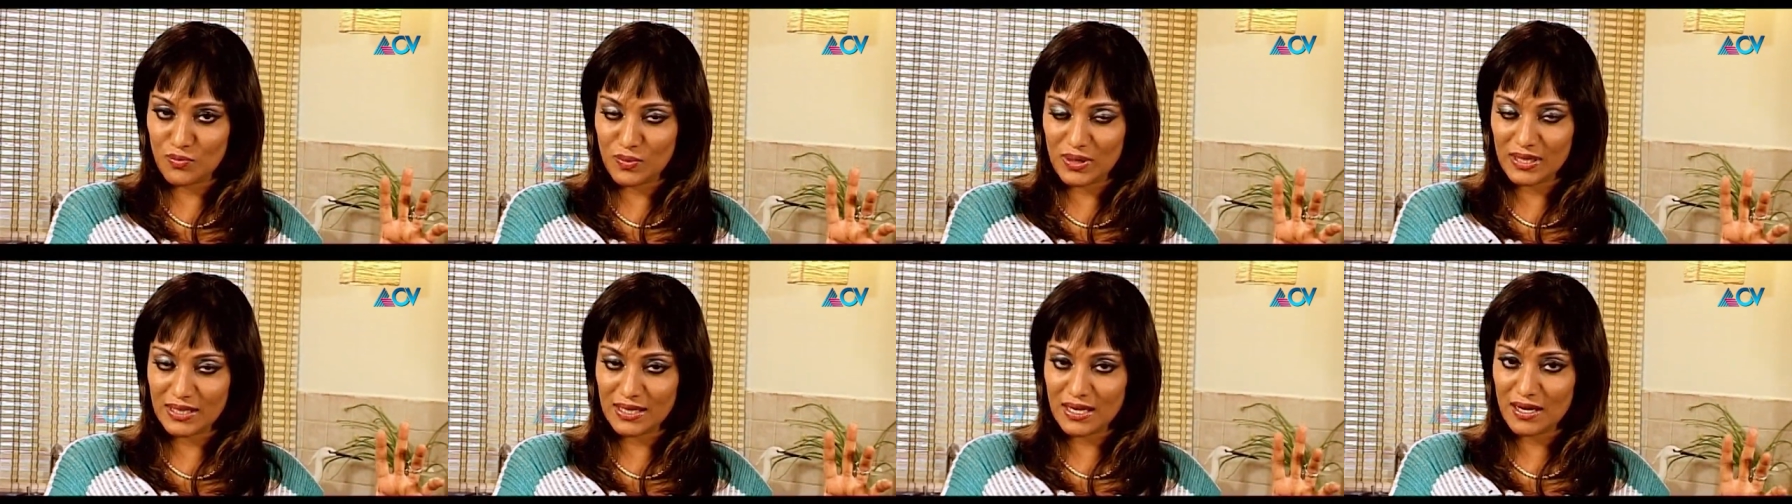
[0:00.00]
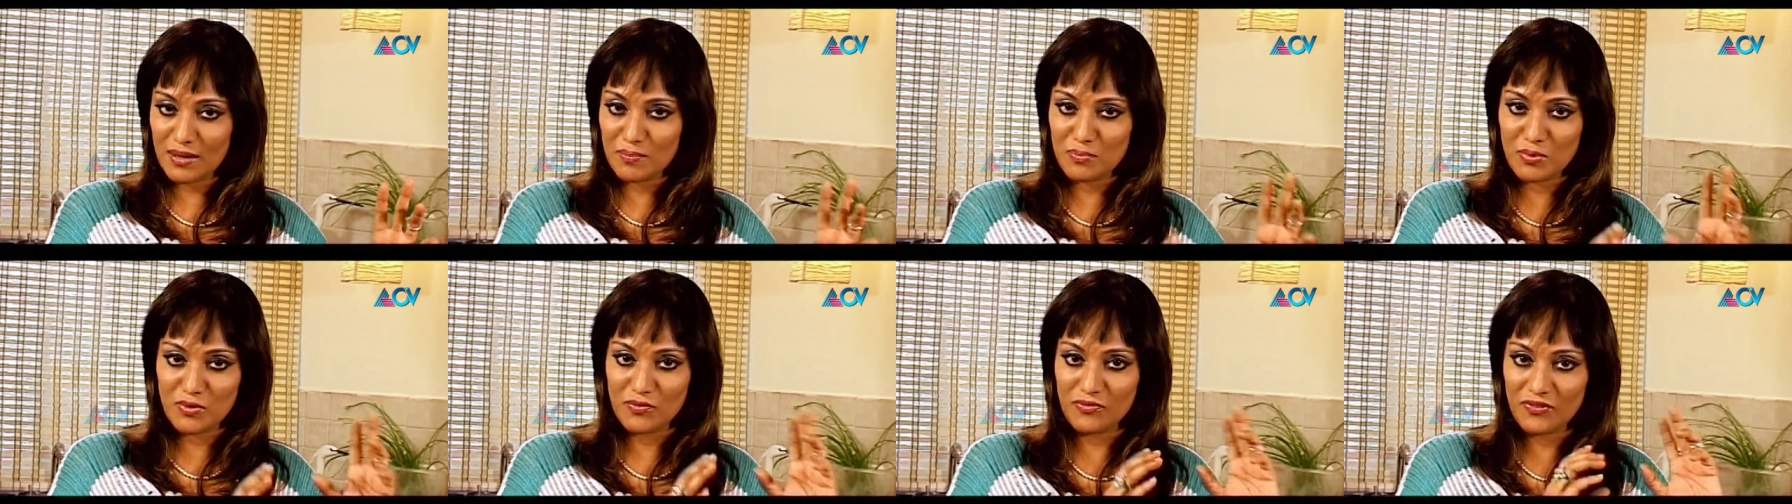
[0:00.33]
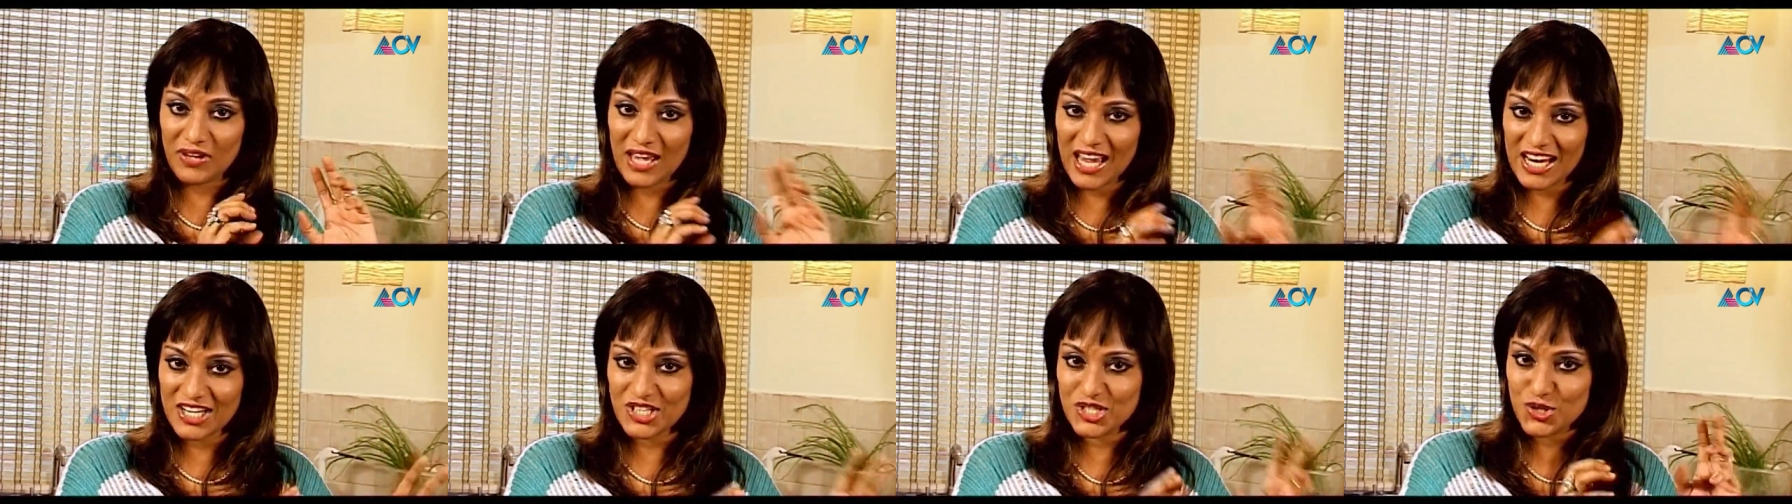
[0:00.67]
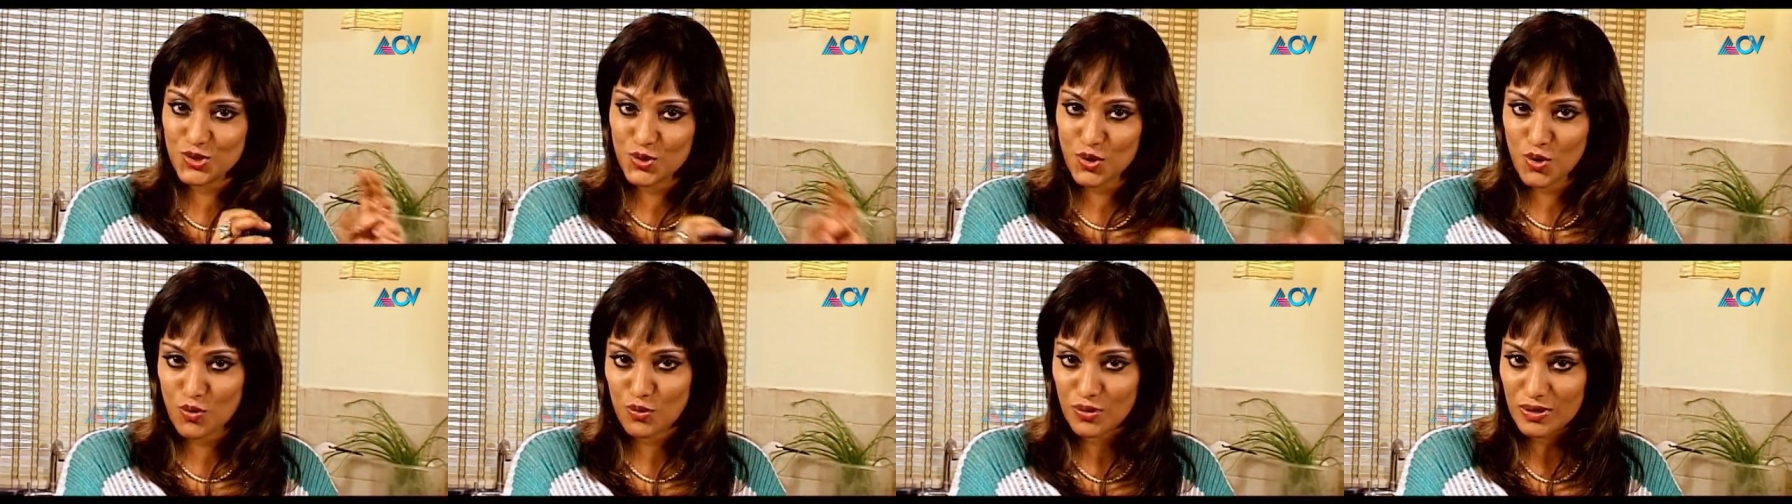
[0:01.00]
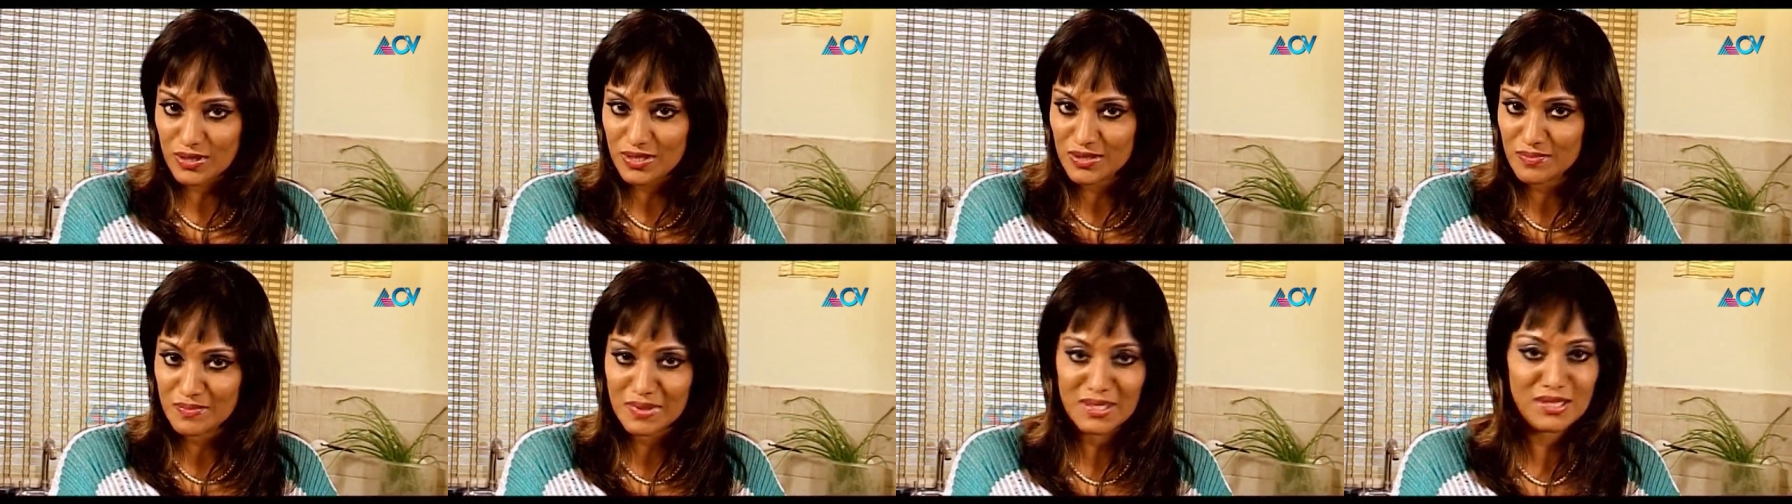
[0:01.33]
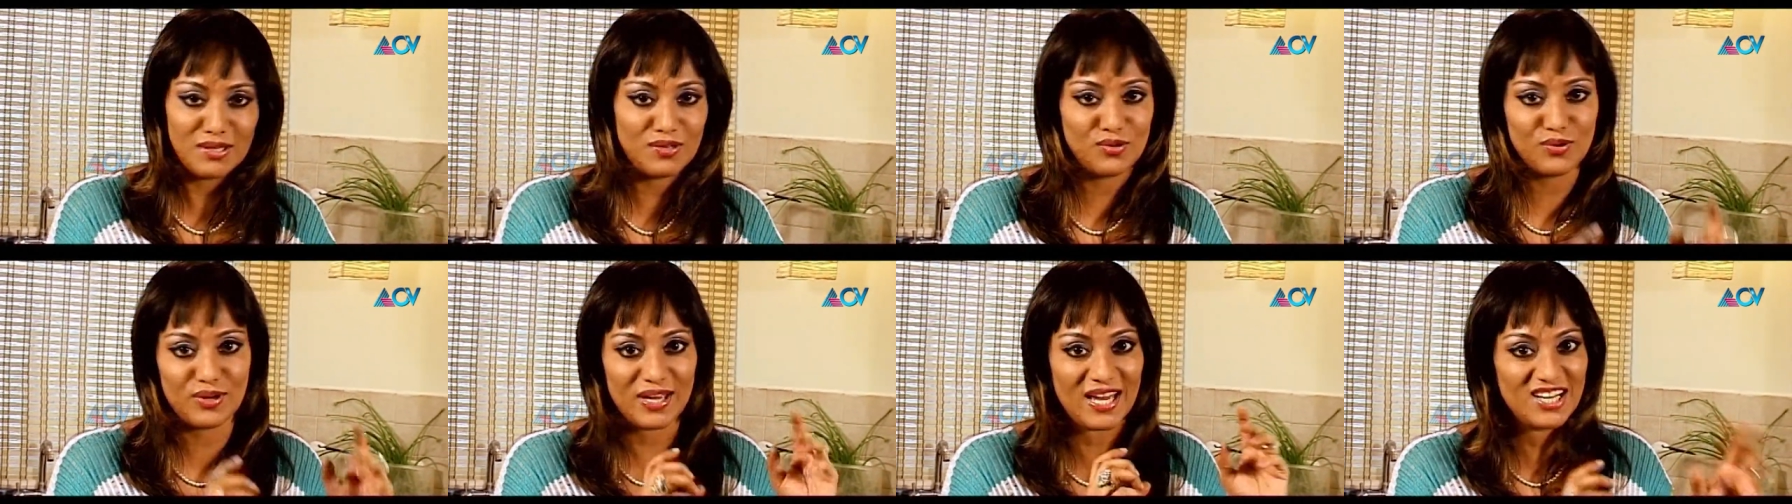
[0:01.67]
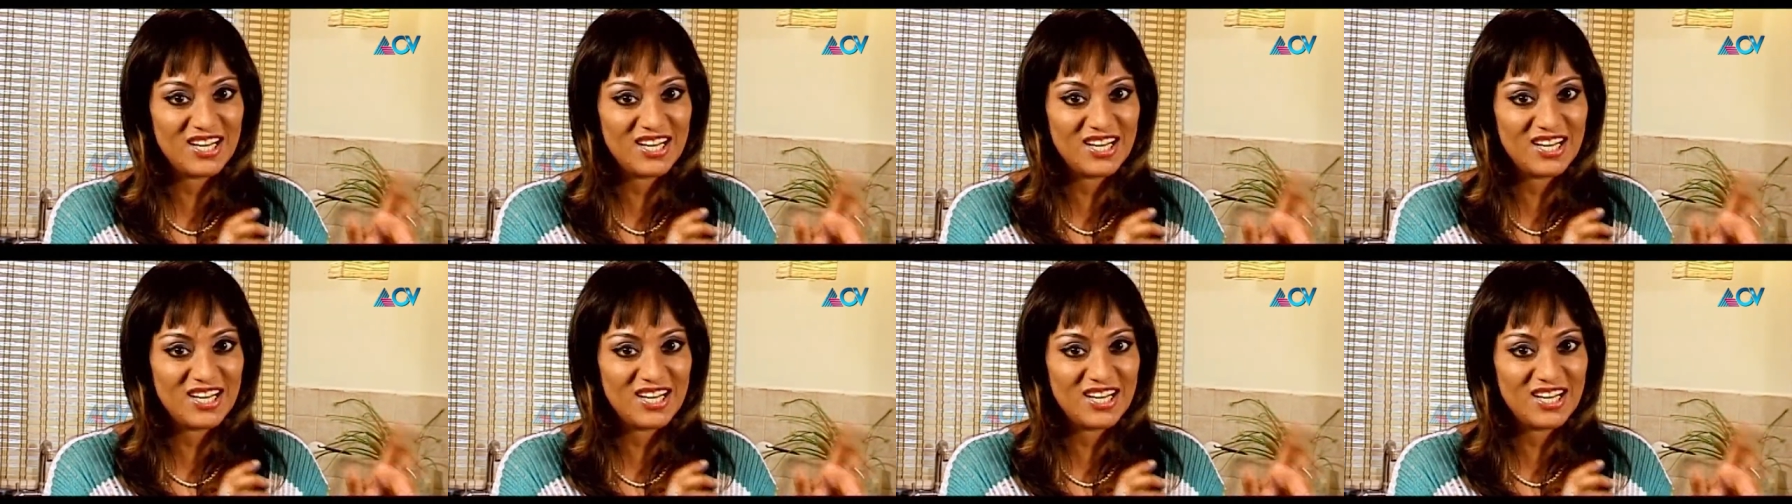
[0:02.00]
one cup of cashew coconut milk